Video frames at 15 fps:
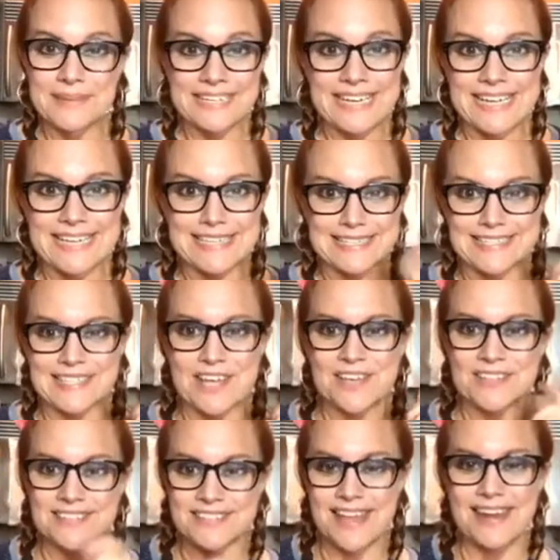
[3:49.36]
but it is
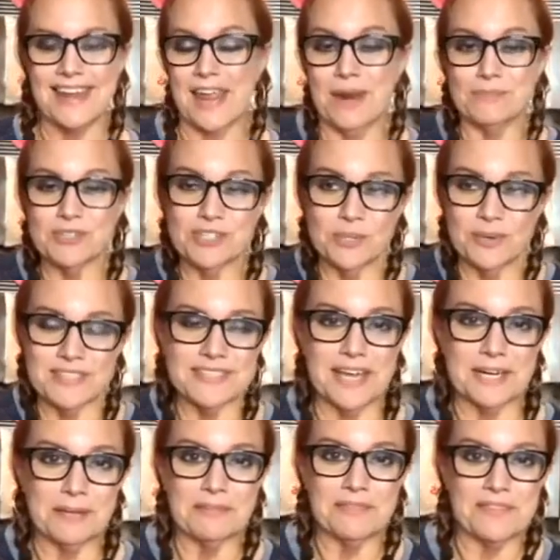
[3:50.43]
Sunday, and I'm just so
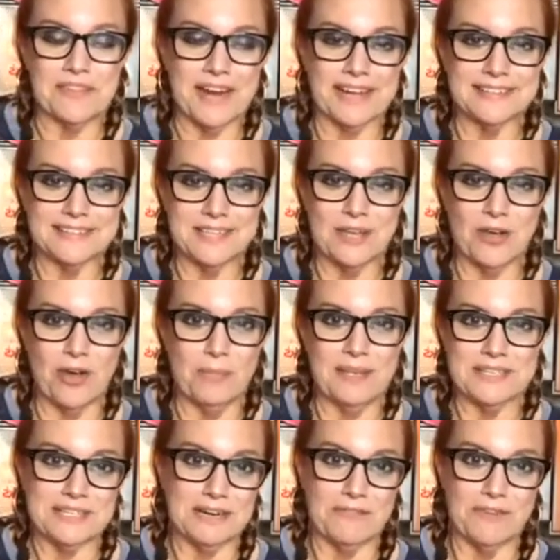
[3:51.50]
excited that I can see
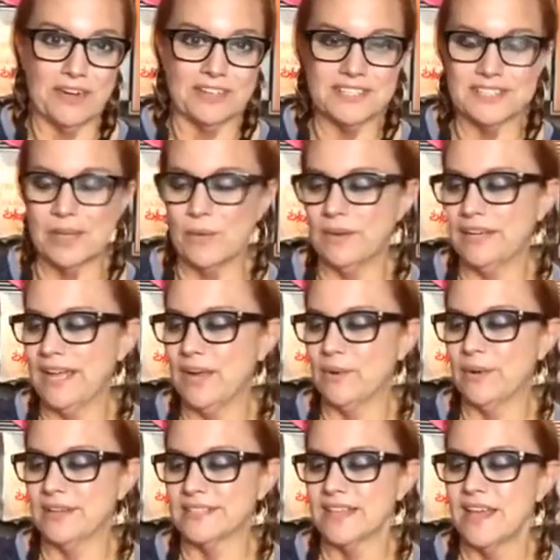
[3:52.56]
comments that I forgot to say what day
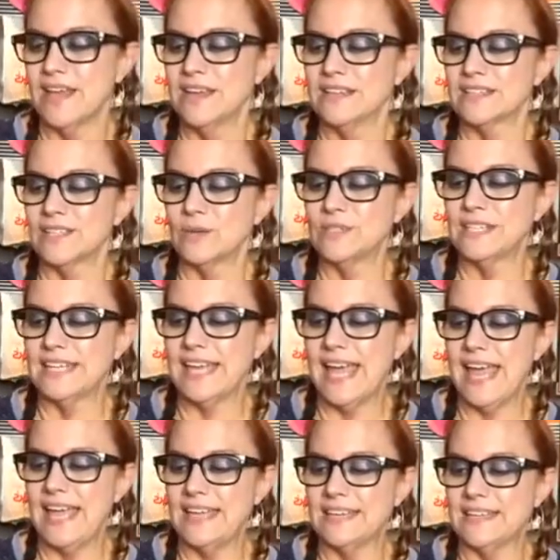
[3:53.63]
it was. So
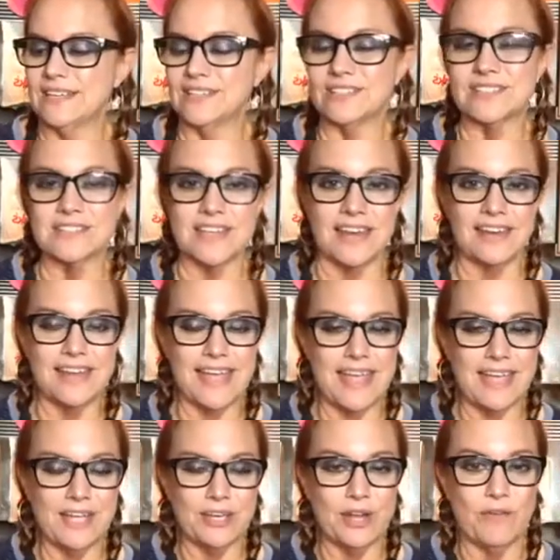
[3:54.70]
today is
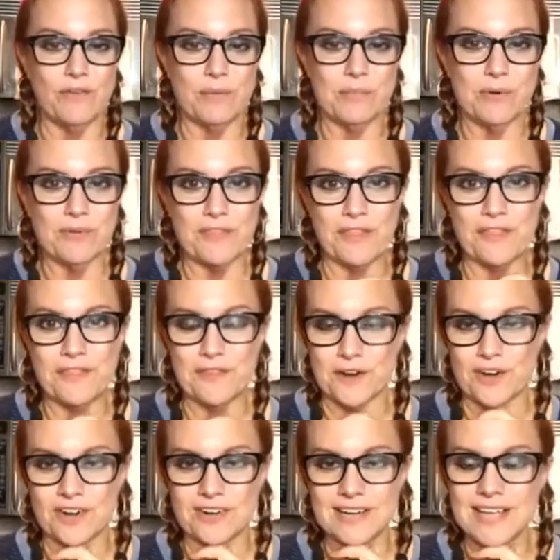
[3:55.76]
Sunday, November the
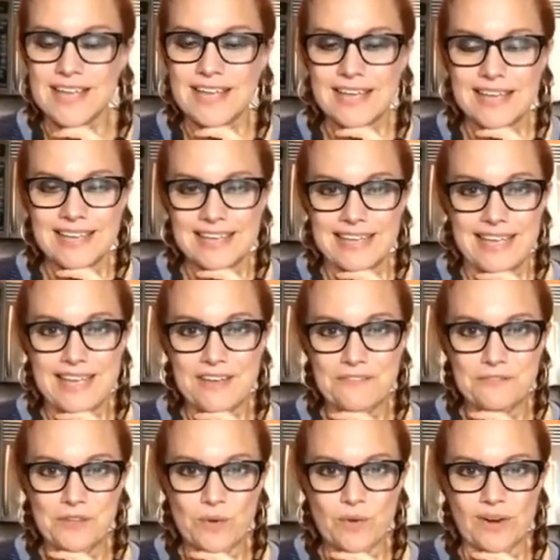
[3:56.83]
3rd.
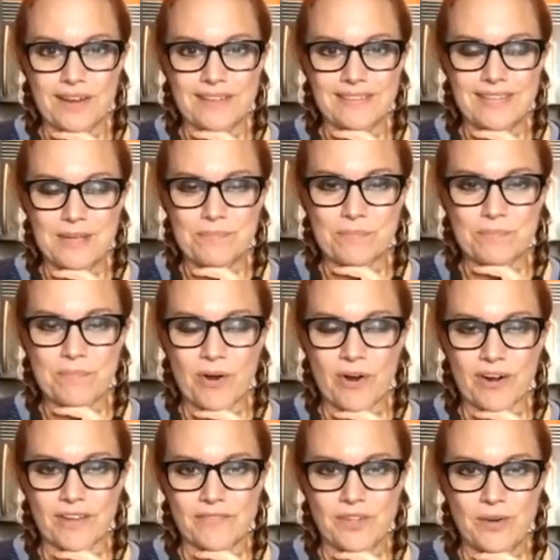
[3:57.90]
If you are in the
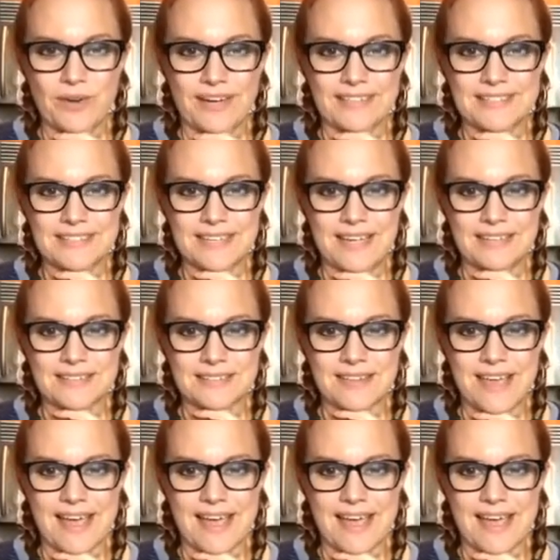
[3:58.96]
part of the United States